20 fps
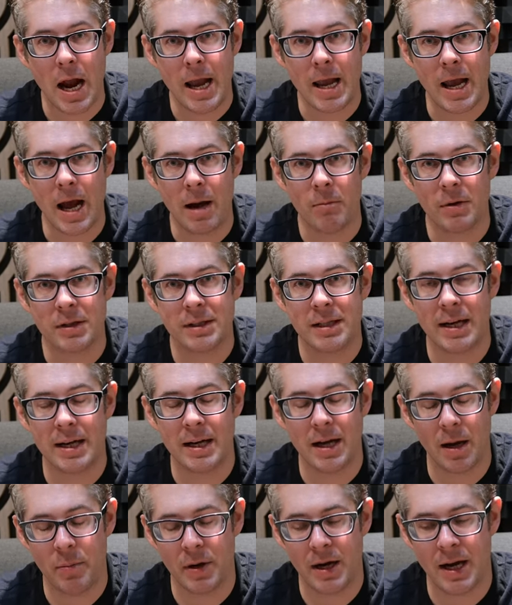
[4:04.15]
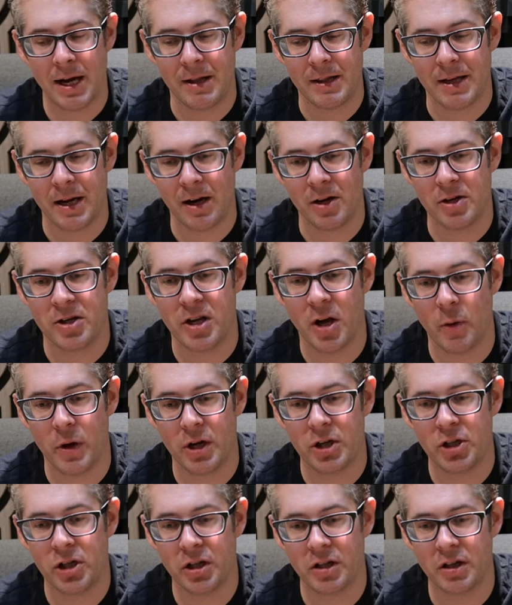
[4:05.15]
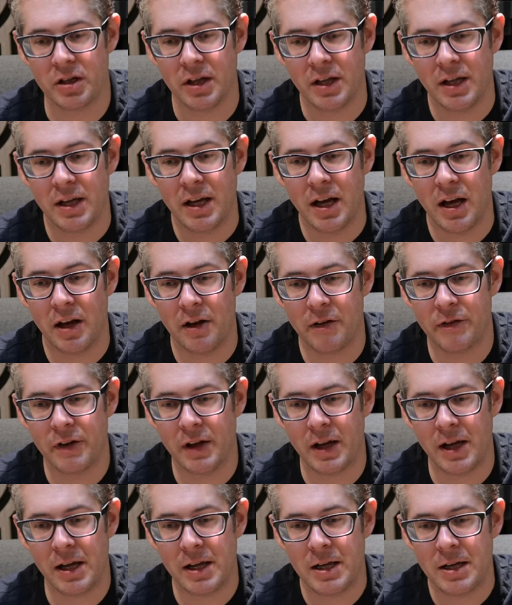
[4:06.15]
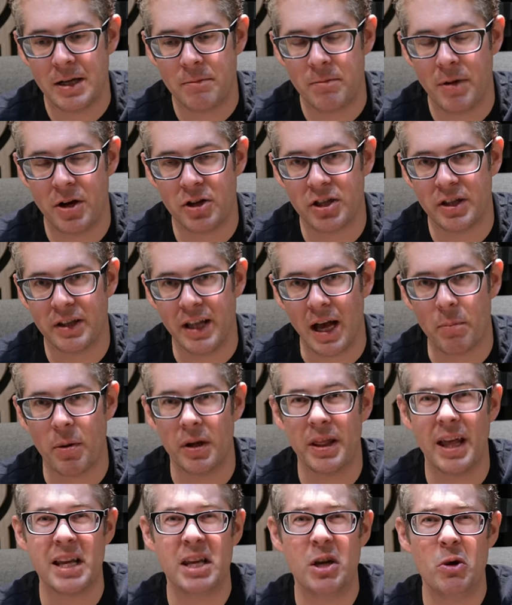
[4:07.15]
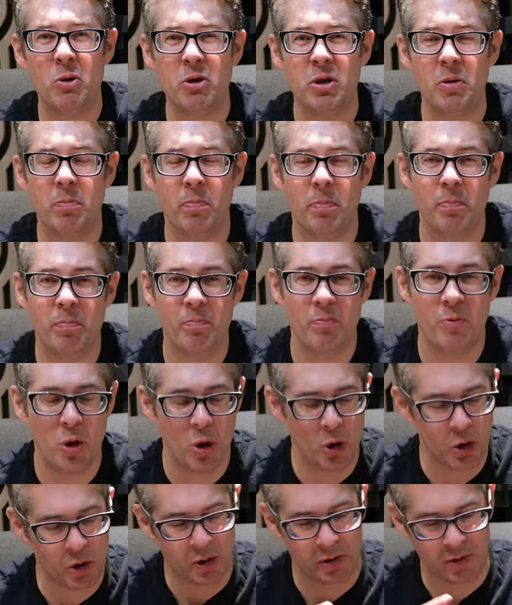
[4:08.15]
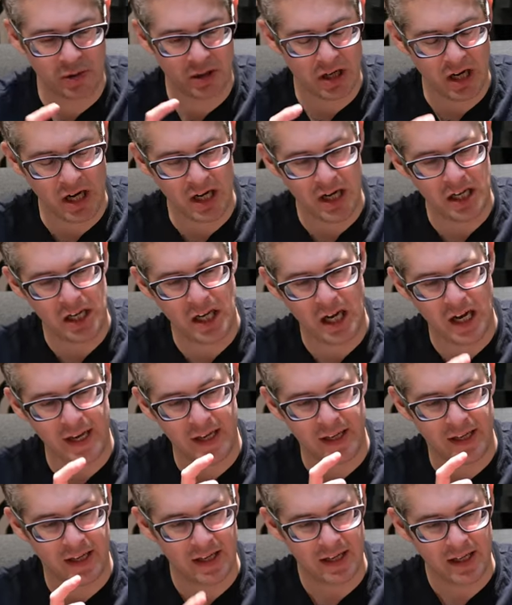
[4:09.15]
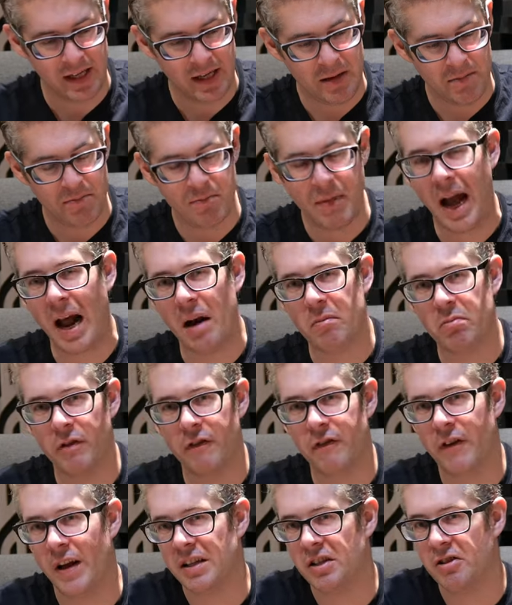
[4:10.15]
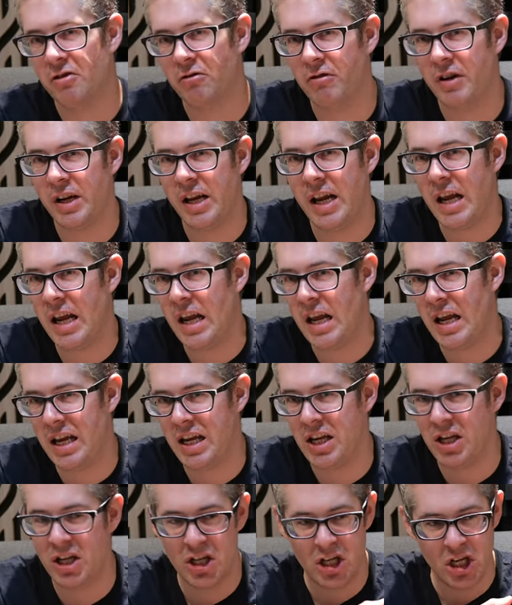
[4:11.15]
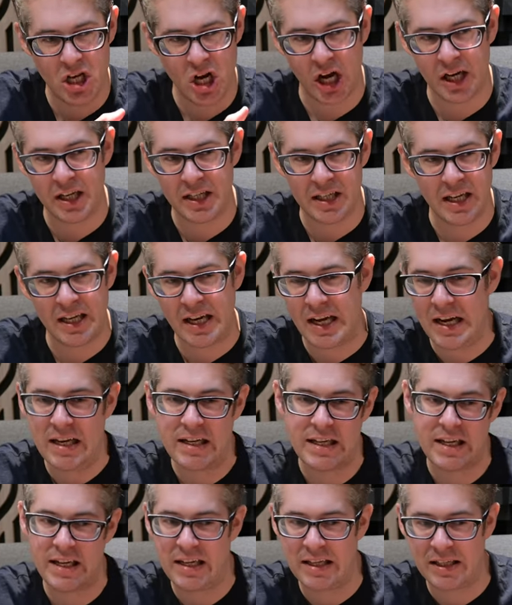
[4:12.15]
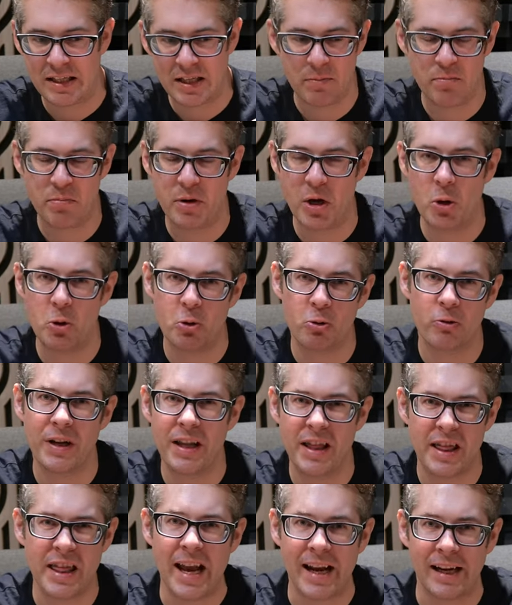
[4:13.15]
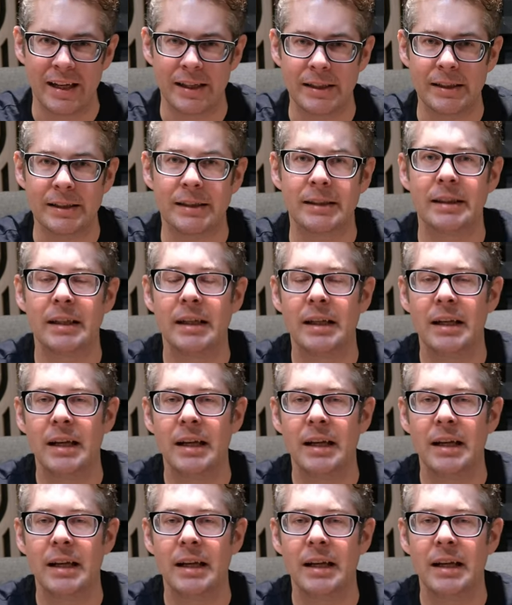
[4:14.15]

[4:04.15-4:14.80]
Yeah, I said it, I put it out there. I know I shouldn't have mentioned that, but they used to look kind of like mad professory 1980s computery things.